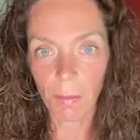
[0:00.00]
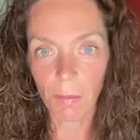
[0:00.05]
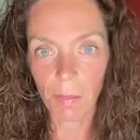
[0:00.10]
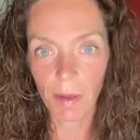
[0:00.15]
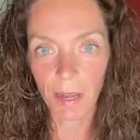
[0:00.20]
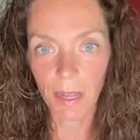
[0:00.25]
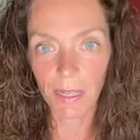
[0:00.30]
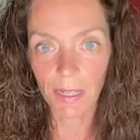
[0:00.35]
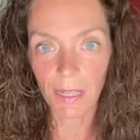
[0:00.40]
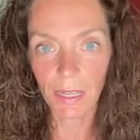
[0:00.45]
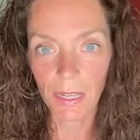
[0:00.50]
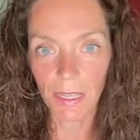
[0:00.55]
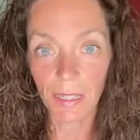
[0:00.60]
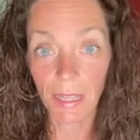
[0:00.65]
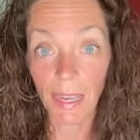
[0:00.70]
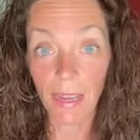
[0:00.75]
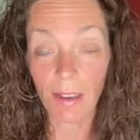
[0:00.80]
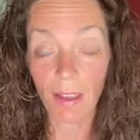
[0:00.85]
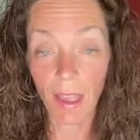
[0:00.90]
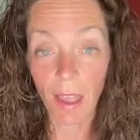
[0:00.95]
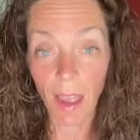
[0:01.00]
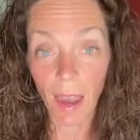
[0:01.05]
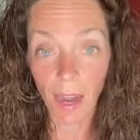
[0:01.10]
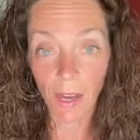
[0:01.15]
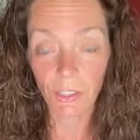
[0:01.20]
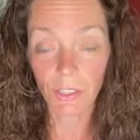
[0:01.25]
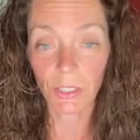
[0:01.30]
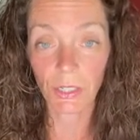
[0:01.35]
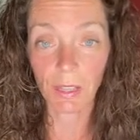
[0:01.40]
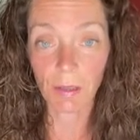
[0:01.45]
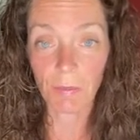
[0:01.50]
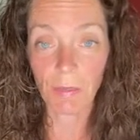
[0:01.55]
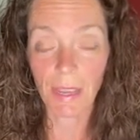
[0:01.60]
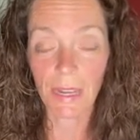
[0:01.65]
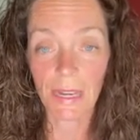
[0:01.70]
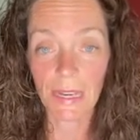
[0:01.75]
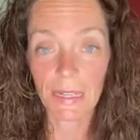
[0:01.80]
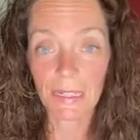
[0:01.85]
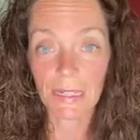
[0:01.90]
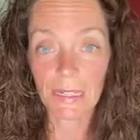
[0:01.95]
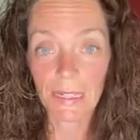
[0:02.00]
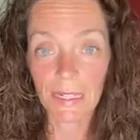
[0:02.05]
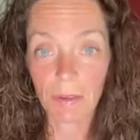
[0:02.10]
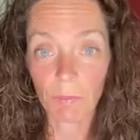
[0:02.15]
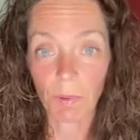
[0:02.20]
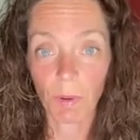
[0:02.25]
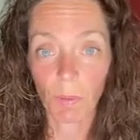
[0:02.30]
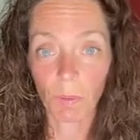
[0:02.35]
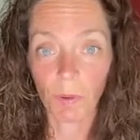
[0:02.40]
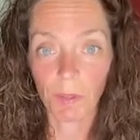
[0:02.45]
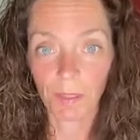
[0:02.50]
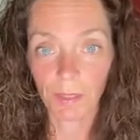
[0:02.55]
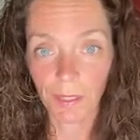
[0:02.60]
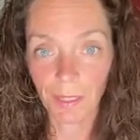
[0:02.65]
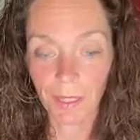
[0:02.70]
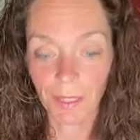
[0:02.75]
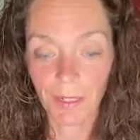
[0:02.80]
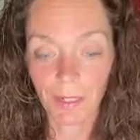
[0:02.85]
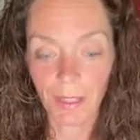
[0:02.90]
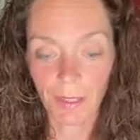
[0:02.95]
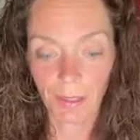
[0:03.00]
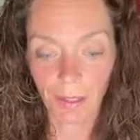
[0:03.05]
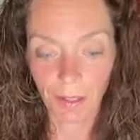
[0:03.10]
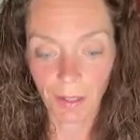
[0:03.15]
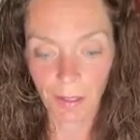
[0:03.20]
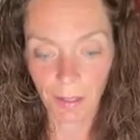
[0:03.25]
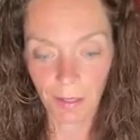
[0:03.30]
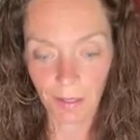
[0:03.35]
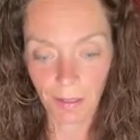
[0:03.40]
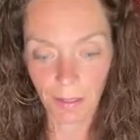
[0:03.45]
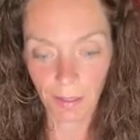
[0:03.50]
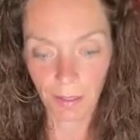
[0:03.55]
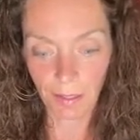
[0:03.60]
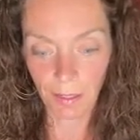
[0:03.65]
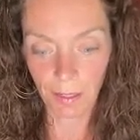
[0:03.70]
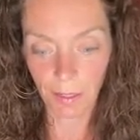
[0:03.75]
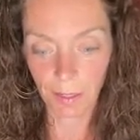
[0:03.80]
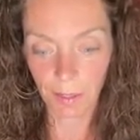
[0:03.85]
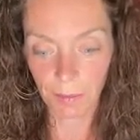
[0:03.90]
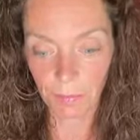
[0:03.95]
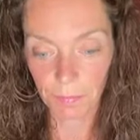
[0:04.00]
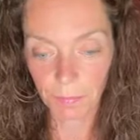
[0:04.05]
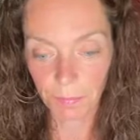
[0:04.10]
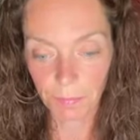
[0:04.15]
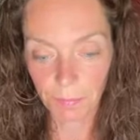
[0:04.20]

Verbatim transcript: But again, they actually made it deep within the continent here.